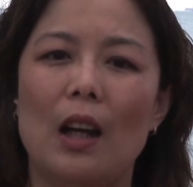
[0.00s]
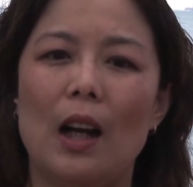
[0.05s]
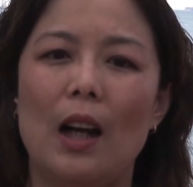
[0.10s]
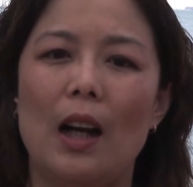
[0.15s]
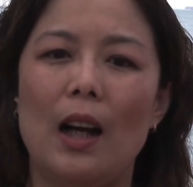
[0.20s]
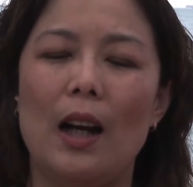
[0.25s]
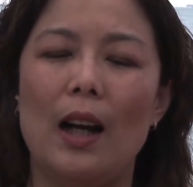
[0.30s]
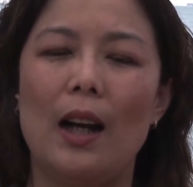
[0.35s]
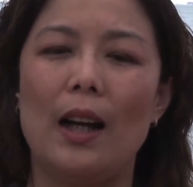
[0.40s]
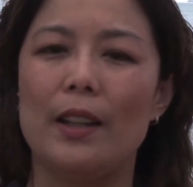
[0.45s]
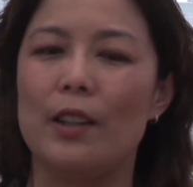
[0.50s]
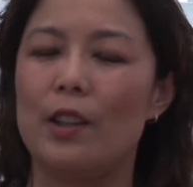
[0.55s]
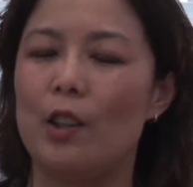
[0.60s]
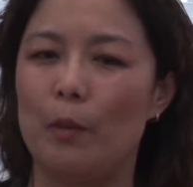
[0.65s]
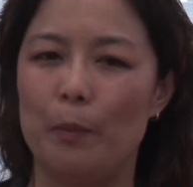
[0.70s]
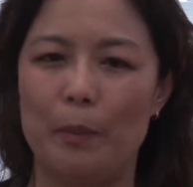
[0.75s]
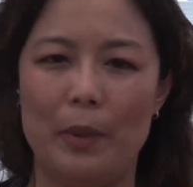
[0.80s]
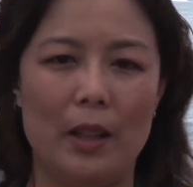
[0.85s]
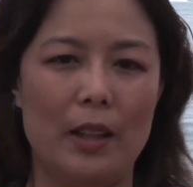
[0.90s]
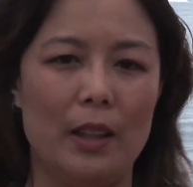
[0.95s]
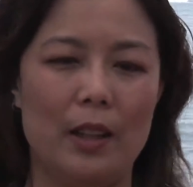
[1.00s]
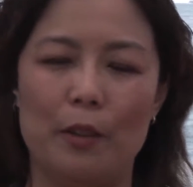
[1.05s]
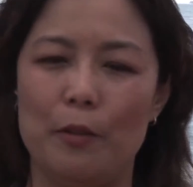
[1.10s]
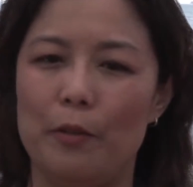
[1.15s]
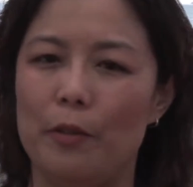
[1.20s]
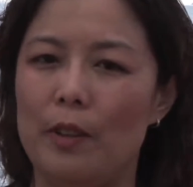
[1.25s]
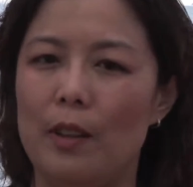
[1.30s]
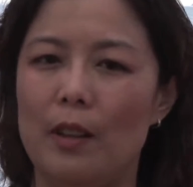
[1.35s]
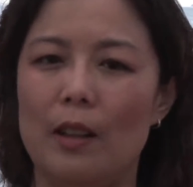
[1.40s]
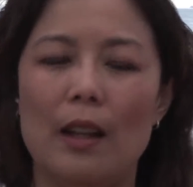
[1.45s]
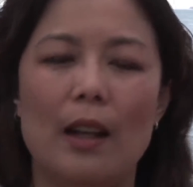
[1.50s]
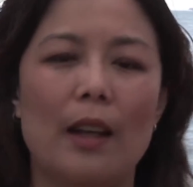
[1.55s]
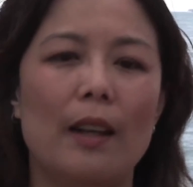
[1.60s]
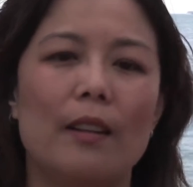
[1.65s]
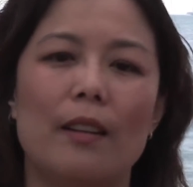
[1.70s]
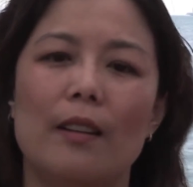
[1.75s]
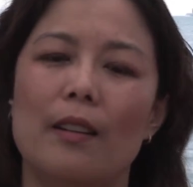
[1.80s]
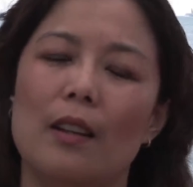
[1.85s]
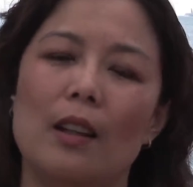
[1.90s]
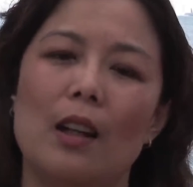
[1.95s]
I don't believe
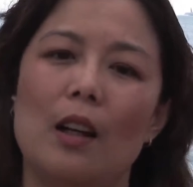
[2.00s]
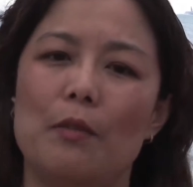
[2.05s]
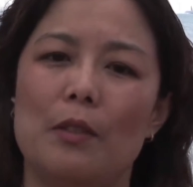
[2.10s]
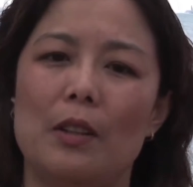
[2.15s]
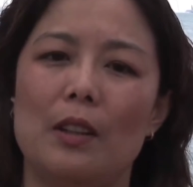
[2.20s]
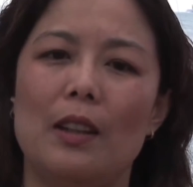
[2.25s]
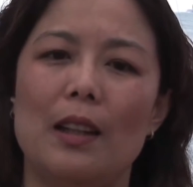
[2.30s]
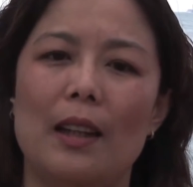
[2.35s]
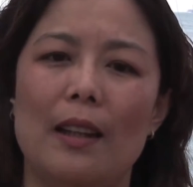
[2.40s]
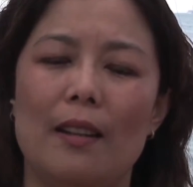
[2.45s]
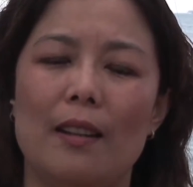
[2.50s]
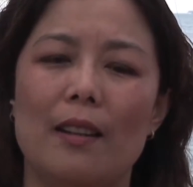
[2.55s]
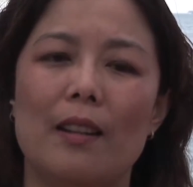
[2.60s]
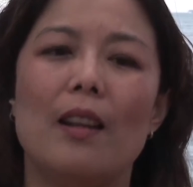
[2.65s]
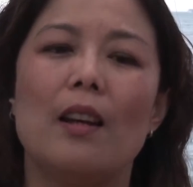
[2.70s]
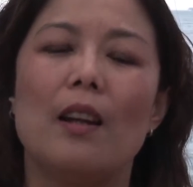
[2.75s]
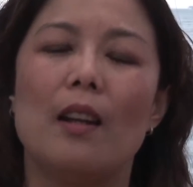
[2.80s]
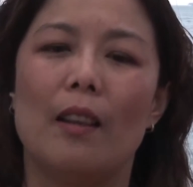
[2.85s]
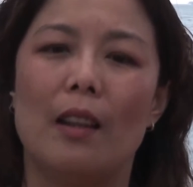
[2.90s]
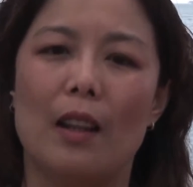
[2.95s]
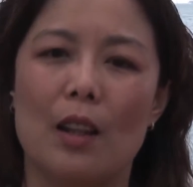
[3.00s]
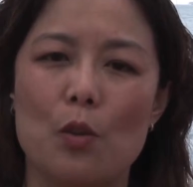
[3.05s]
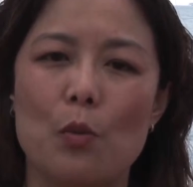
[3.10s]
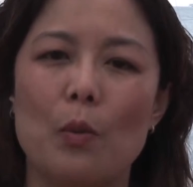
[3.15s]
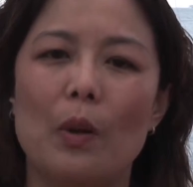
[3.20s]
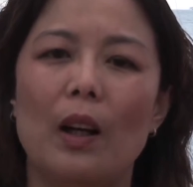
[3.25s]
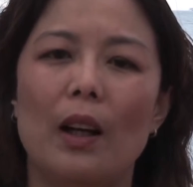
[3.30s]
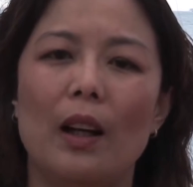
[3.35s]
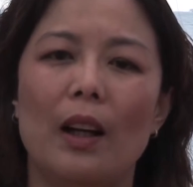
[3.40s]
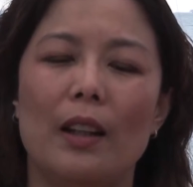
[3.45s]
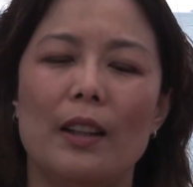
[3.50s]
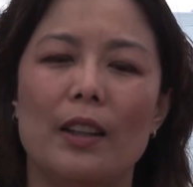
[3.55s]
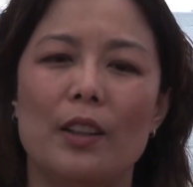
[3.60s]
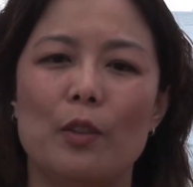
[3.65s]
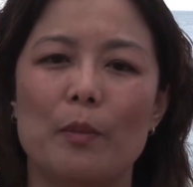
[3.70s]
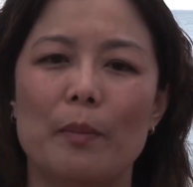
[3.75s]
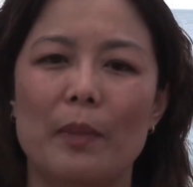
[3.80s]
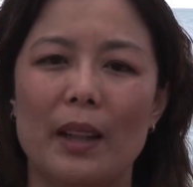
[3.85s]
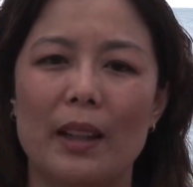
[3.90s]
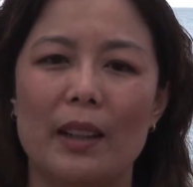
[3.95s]
anything after death. That's why I need
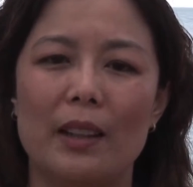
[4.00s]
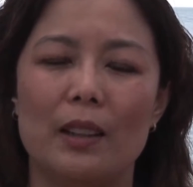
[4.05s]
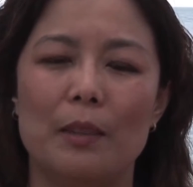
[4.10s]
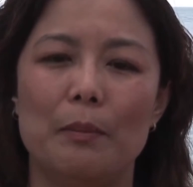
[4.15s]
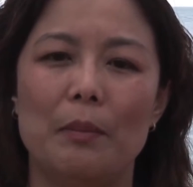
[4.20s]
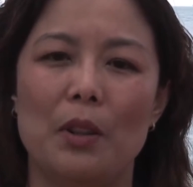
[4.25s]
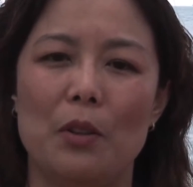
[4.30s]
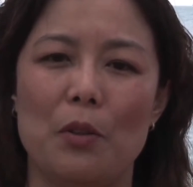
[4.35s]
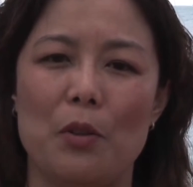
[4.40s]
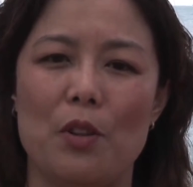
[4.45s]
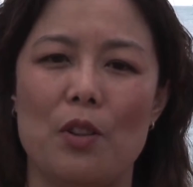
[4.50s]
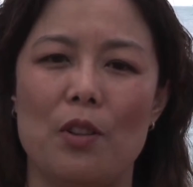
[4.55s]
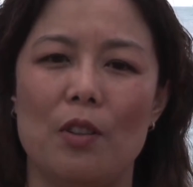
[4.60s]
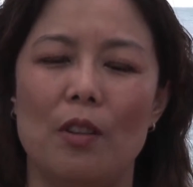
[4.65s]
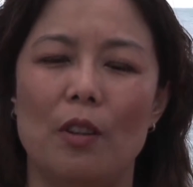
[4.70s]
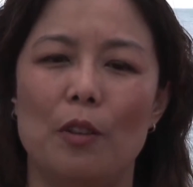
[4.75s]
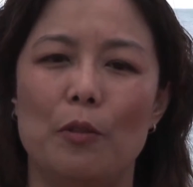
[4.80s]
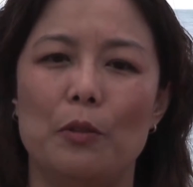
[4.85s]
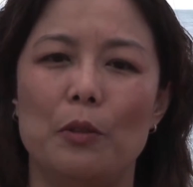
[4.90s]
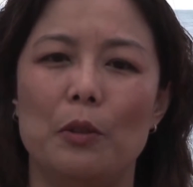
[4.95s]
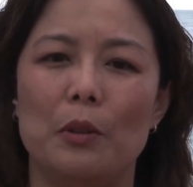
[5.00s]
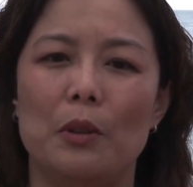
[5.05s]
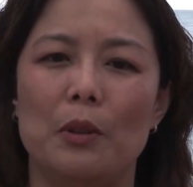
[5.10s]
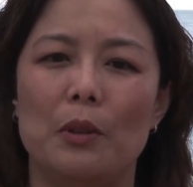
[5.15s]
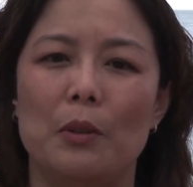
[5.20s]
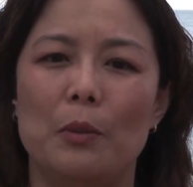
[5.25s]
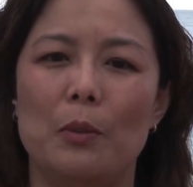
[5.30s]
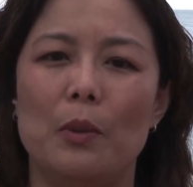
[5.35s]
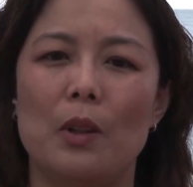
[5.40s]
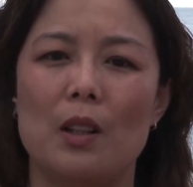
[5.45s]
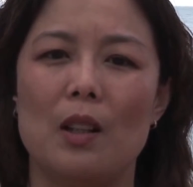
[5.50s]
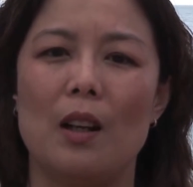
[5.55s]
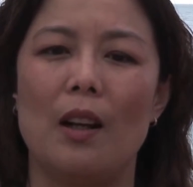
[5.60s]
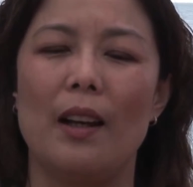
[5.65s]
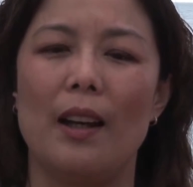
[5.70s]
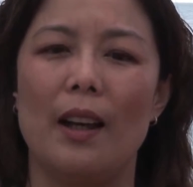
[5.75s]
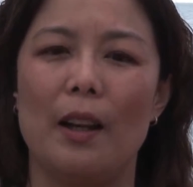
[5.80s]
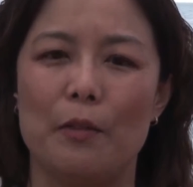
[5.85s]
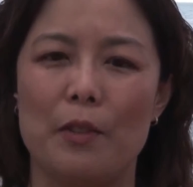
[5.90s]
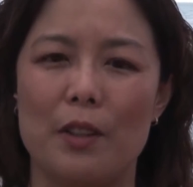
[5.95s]
to make the most of what I
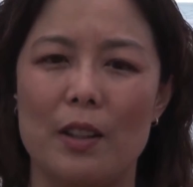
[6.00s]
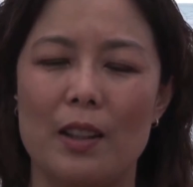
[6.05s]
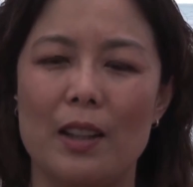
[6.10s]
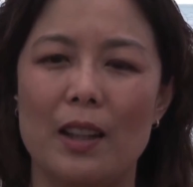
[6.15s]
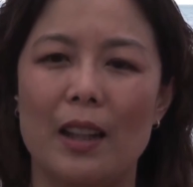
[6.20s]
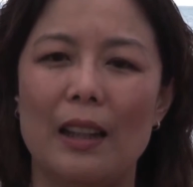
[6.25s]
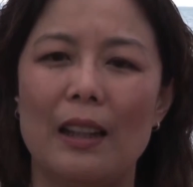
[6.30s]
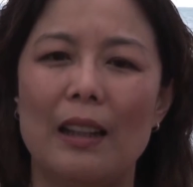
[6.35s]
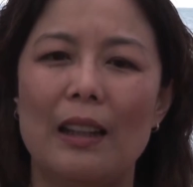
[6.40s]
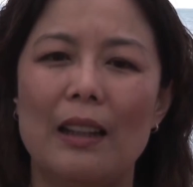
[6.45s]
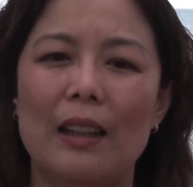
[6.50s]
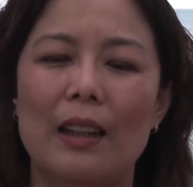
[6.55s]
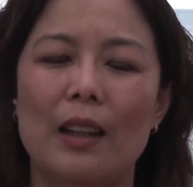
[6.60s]
have today.